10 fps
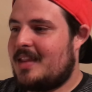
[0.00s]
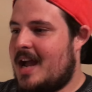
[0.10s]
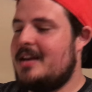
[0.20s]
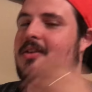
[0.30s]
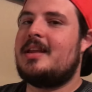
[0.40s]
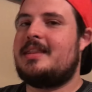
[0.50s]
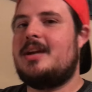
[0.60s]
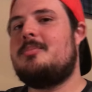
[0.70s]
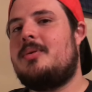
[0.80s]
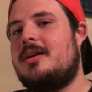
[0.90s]
I know that
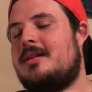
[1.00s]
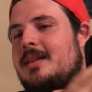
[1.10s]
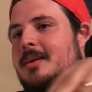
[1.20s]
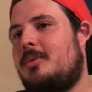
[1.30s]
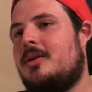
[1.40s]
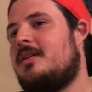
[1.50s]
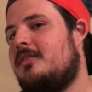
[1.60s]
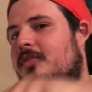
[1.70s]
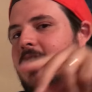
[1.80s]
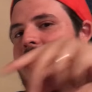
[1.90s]
they're poking
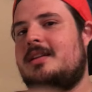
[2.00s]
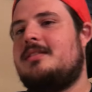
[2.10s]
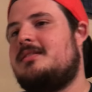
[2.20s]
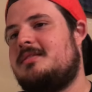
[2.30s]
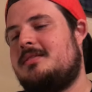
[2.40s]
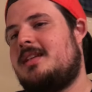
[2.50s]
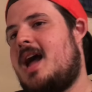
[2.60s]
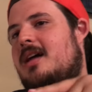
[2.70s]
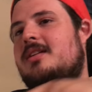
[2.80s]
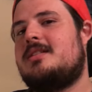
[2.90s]
fun at
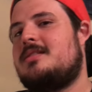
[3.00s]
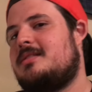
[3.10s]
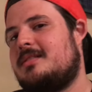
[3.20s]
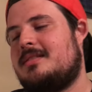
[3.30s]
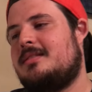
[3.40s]
Alex,